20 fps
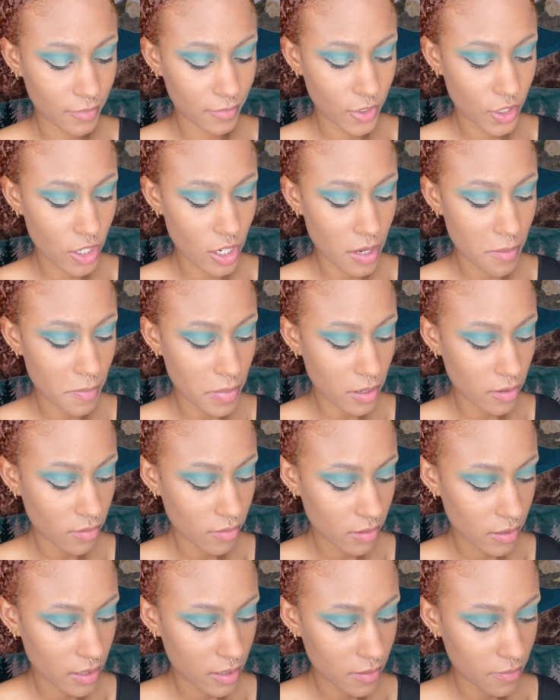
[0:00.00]

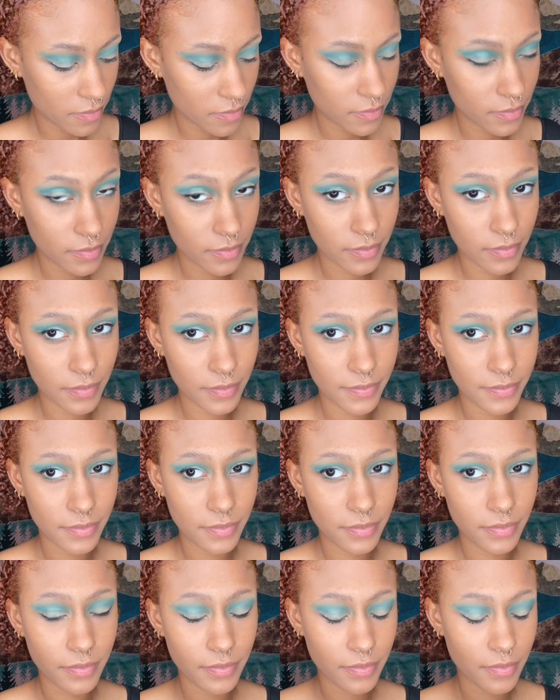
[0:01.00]
cheekbones.
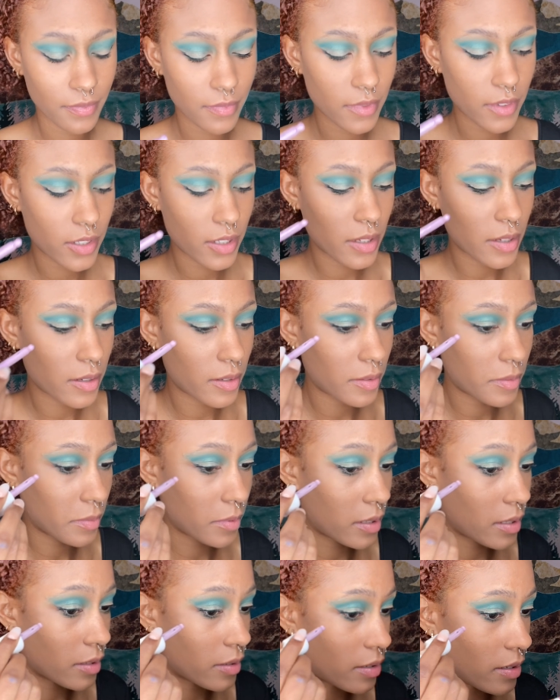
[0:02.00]
So I'm
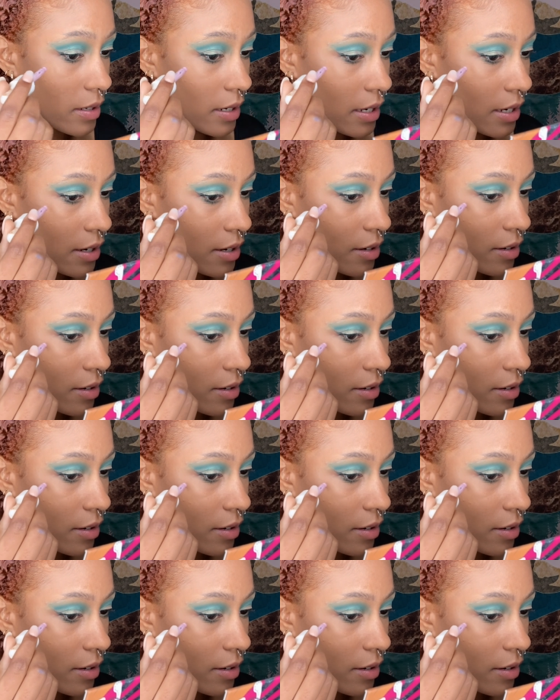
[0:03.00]
gonna go here.